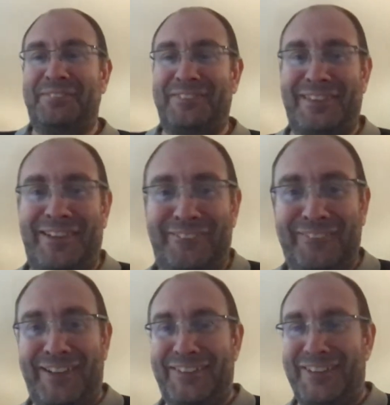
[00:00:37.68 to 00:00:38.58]

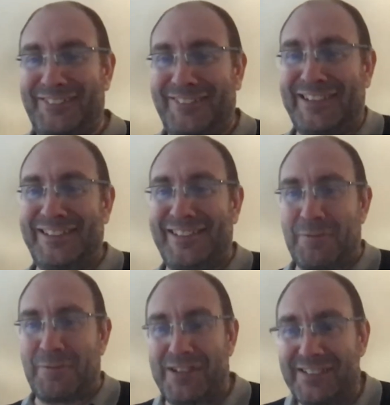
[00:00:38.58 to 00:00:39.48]
So nice to see you,
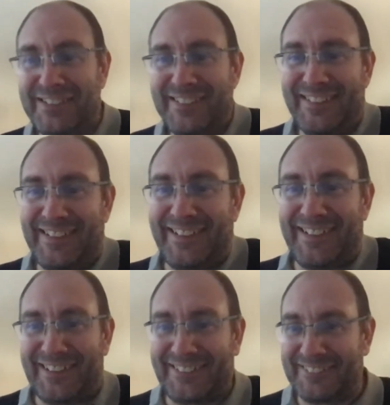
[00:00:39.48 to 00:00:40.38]
Tamrin.
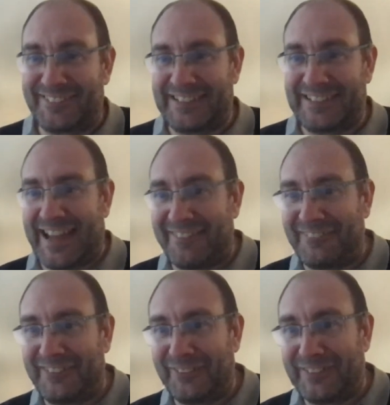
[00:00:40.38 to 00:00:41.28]
I can see
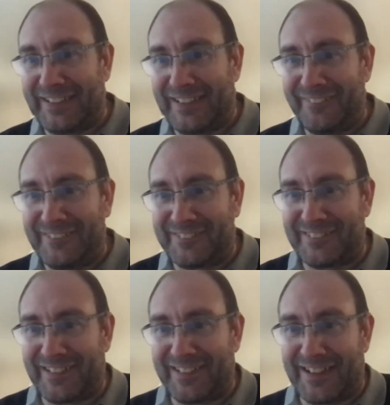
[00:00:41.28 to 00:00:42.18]
Karen, who I know is
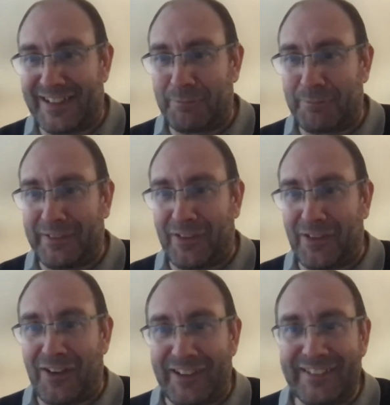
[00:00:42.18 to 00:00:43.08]
up in the
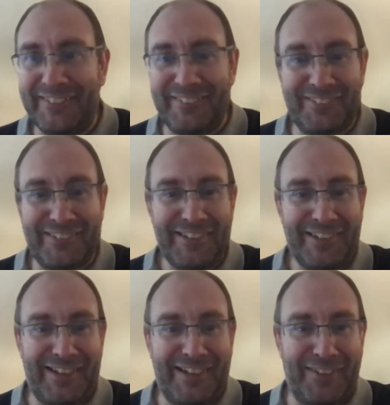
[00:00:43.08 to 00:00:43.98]
Highlands.
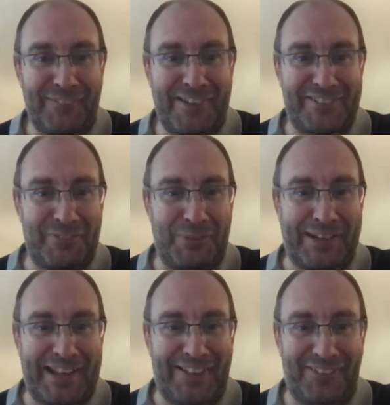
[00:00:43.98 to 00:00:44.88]
Where's
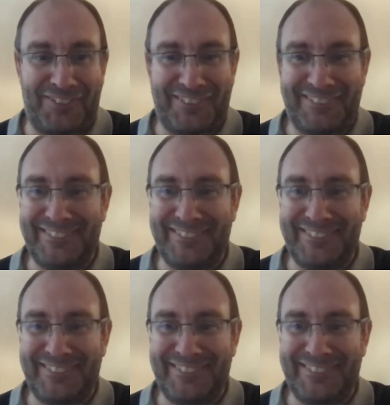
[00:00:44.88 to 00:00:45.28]
everybody else?